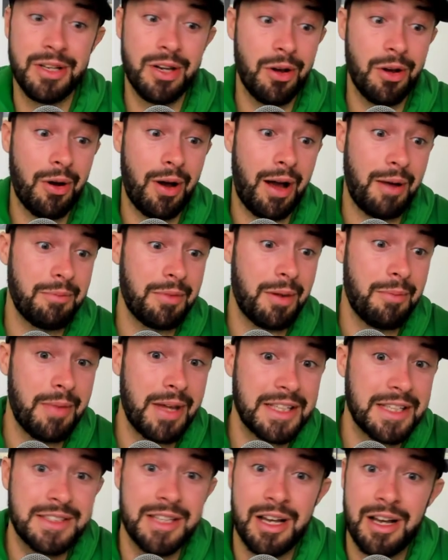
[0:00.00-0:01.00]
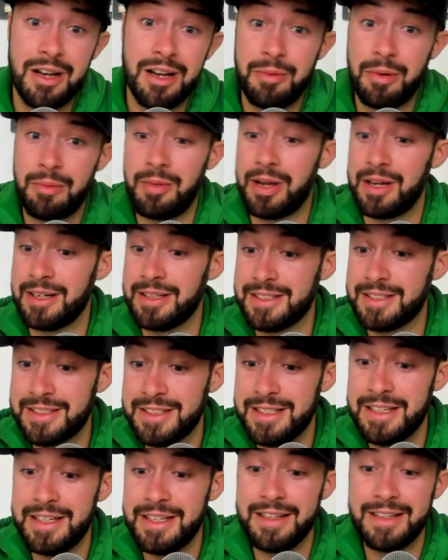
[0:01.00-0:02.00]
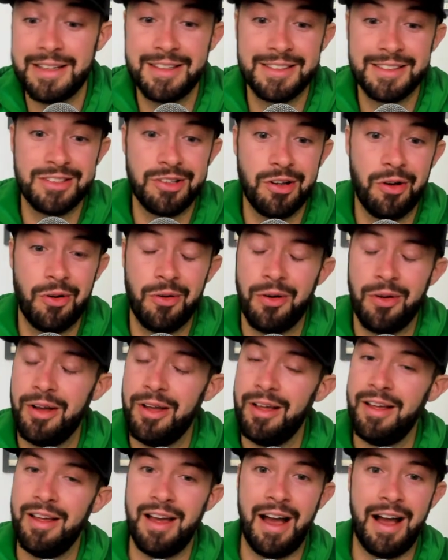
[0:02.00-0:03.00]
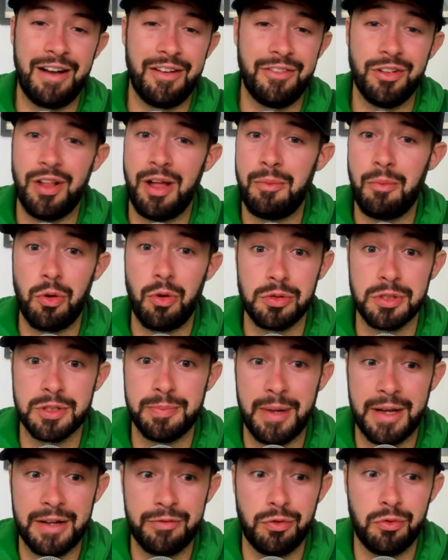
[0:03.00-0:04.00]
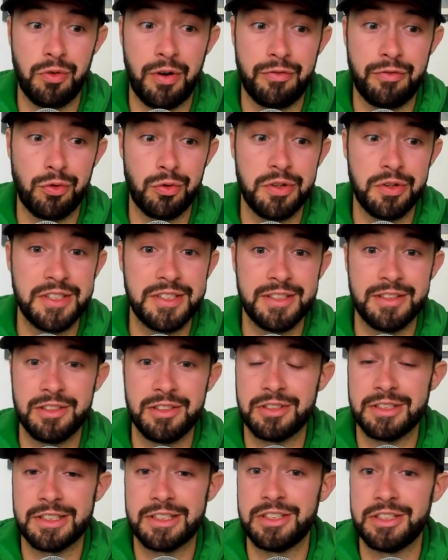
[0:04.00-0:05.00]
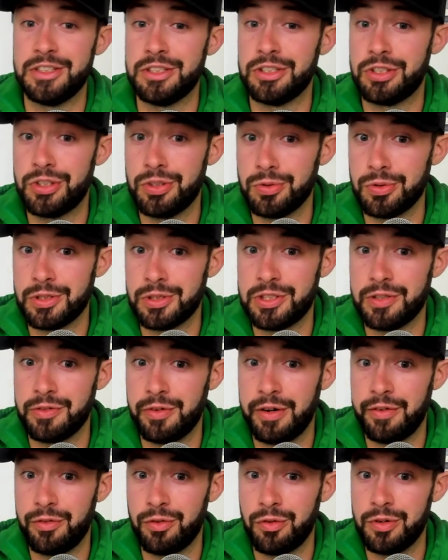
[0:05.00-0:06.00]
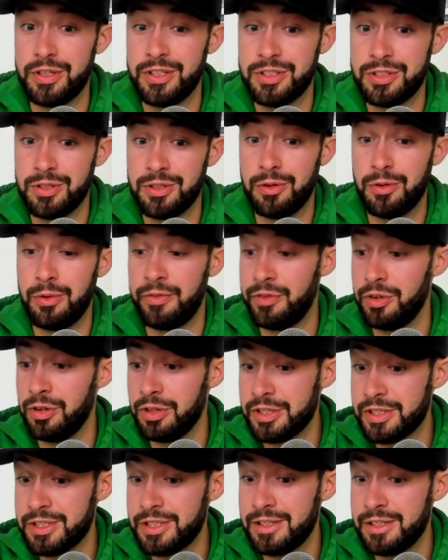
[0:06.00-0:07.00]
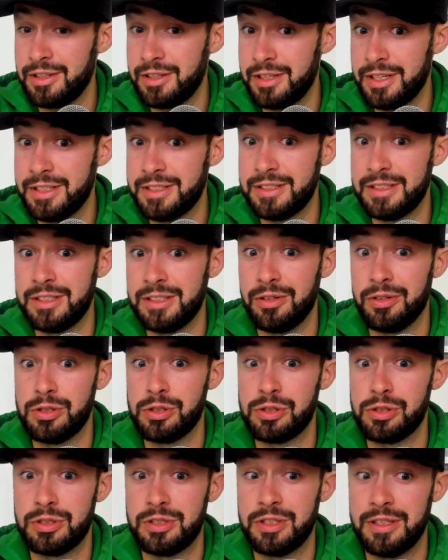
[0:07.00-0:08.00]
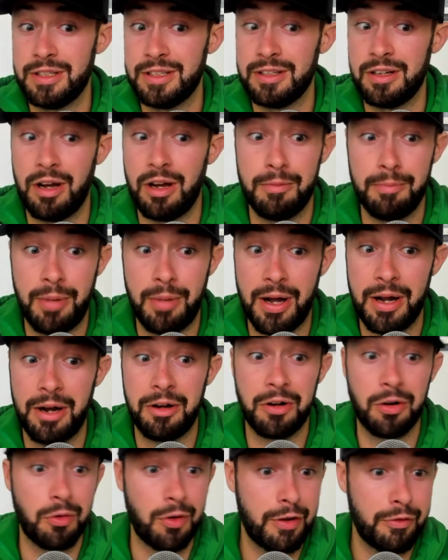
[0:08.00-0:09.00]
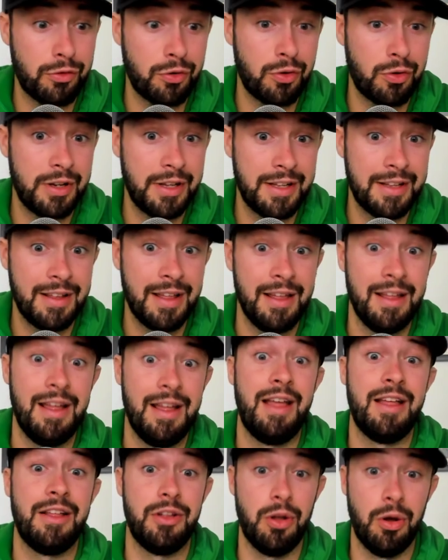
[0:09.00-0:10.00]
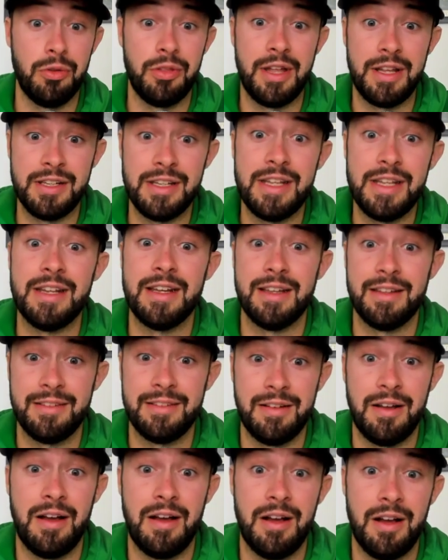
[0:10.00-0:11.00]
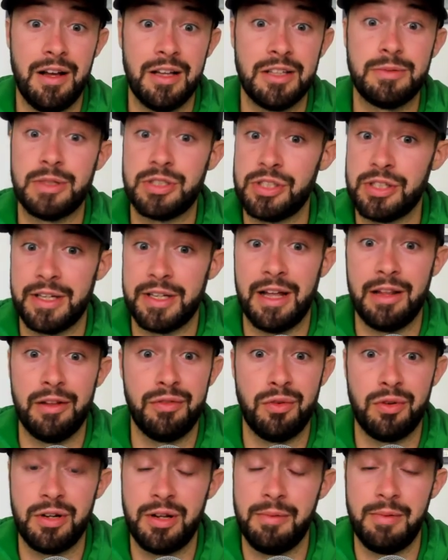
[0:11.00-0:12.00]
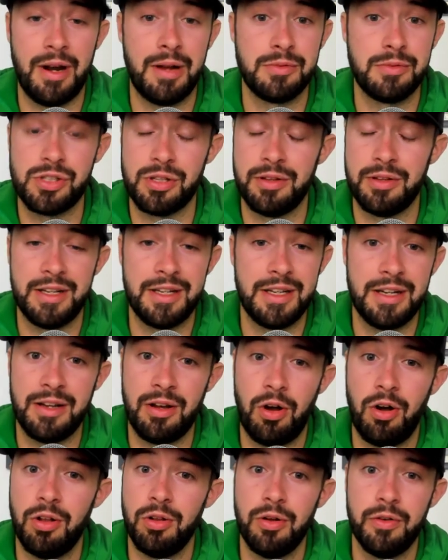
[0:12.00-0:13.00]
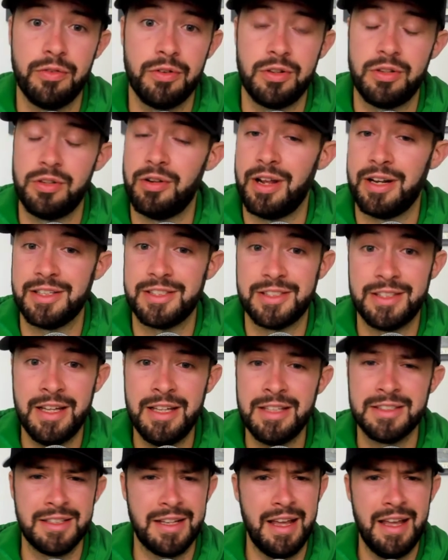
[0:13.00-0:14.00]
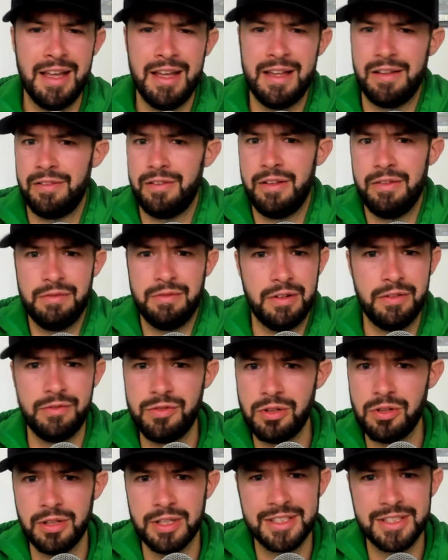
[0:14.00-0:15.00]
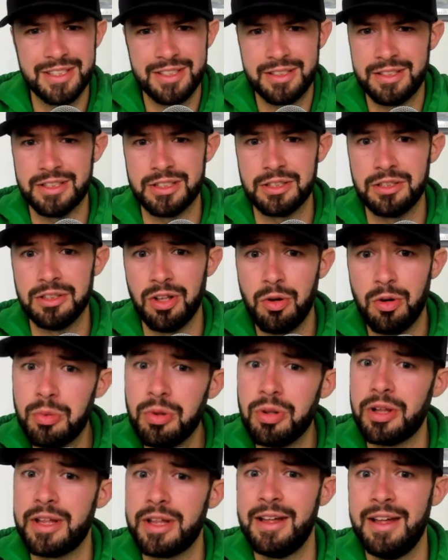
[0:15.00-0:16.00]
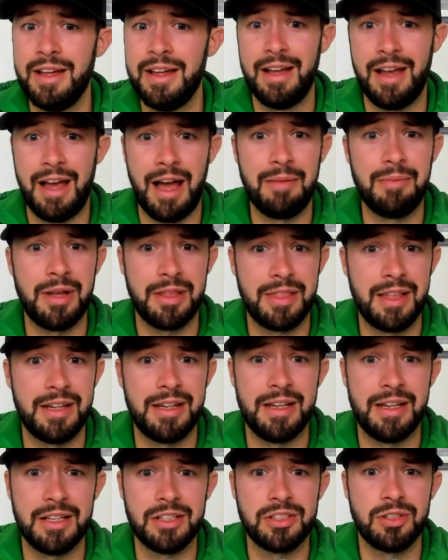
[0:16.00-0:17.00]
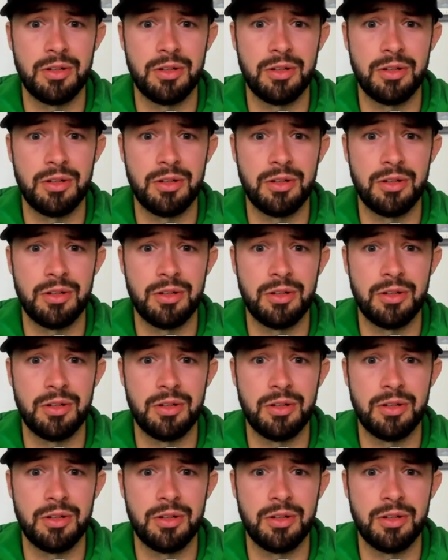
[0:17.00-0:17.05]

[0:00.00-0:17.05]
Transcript: You know, I'm going to mess up. I'm not going to see it. So I have a lot more respect for referees, and there's actually a shortage of referees. So if you're listening to this and you're interested in umpiring or refereeing, yo, they need it. Uh, especially in California, but I'm sure they need it all over in the United States. And hey, even if you're listening to this globally, I bet they need it.